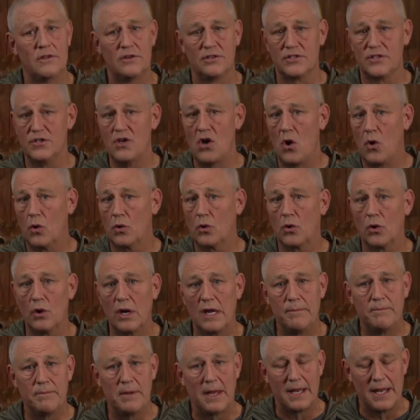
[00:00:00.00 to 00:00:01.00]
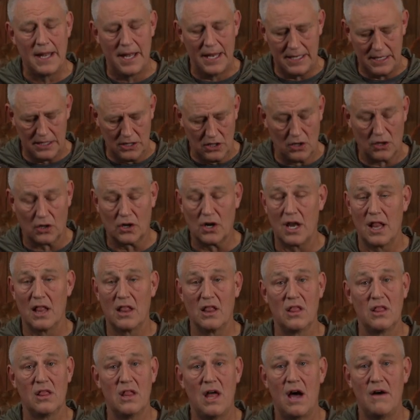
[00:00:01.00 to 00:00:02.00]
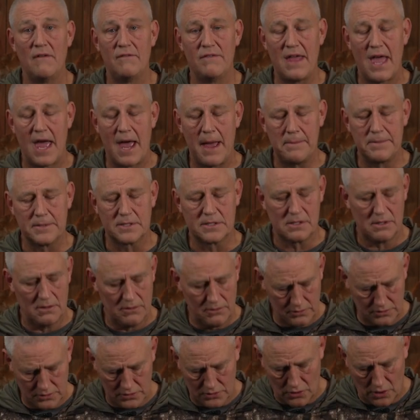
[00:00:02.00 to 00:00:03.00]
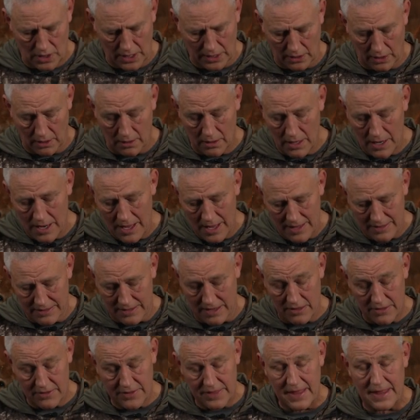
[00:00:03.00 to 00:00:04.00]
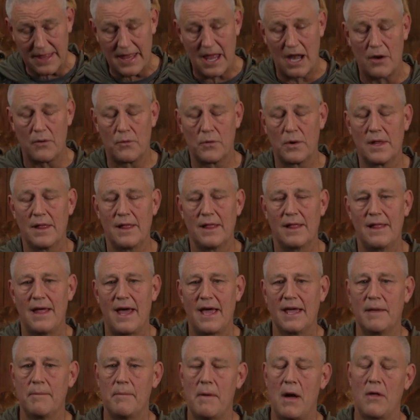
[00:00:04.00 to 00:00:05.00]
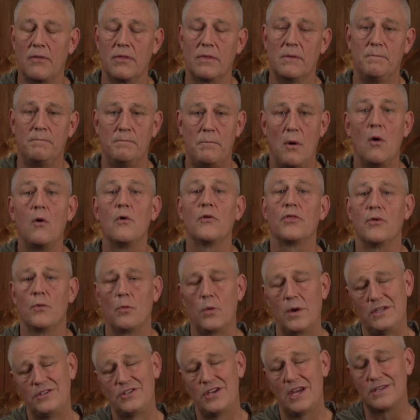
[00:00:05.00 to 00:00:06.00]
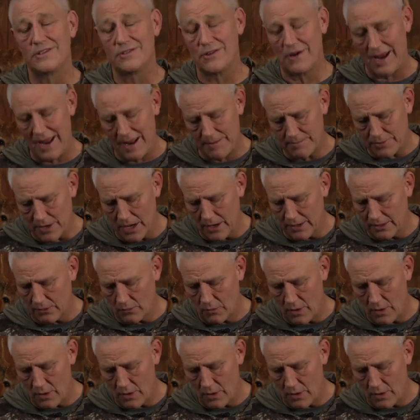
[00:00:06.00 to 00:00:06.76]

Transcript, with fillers: There's no creep in it. You're gonna love the absolute trigger. The other thing that I really like about both the Winchester and Browning